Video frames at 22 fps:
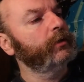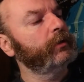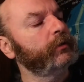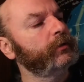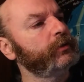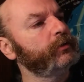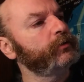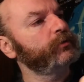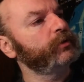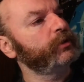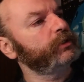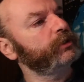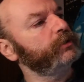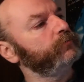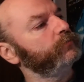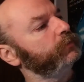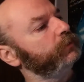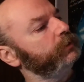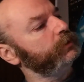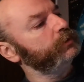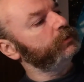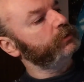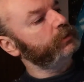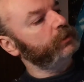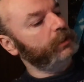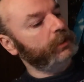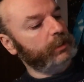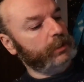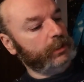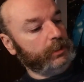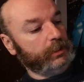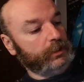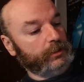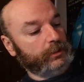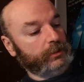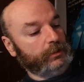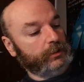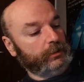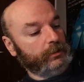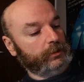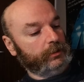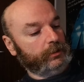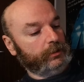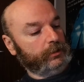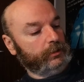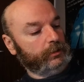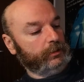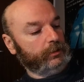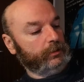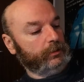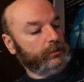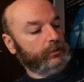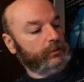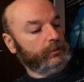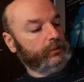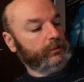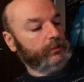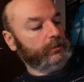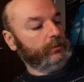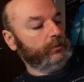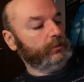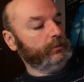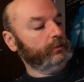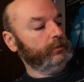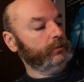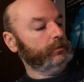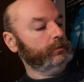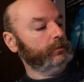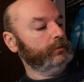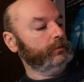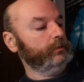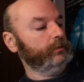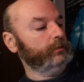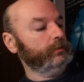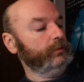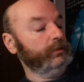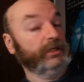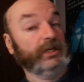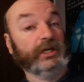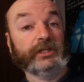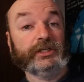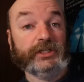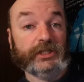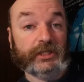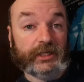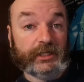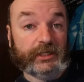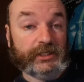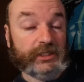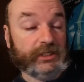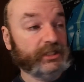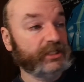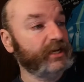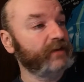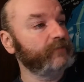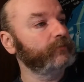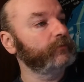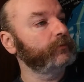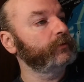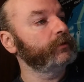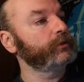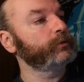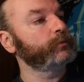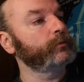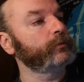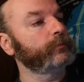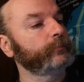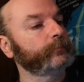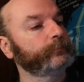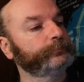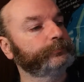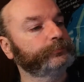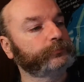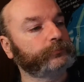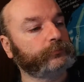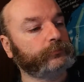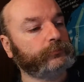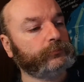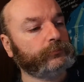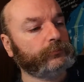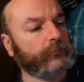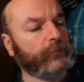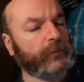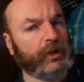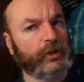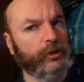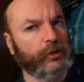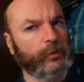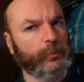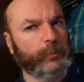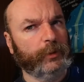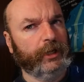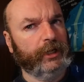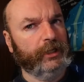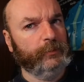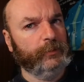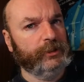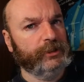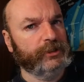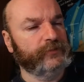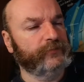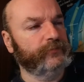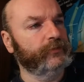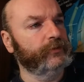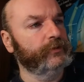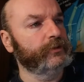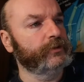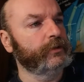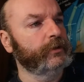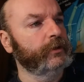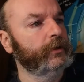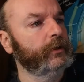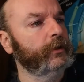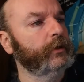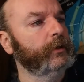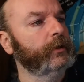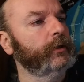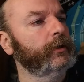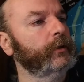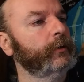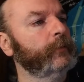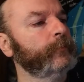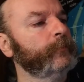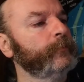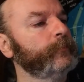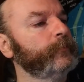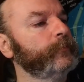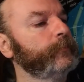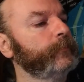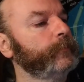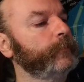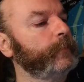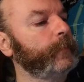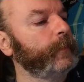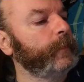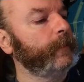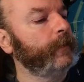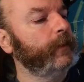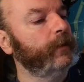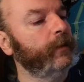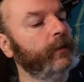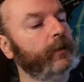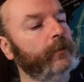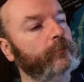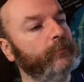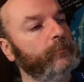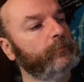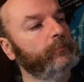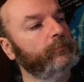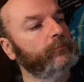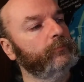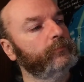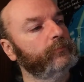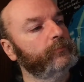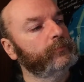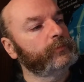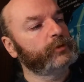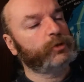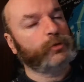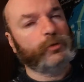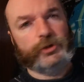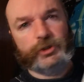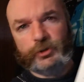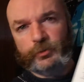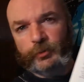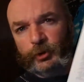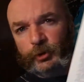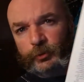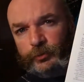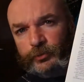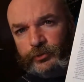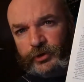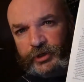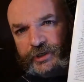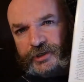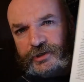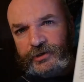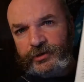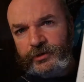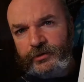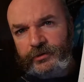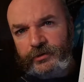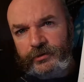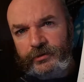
This was actually released in 1987. This one. Not by any means the first. It's quite small print.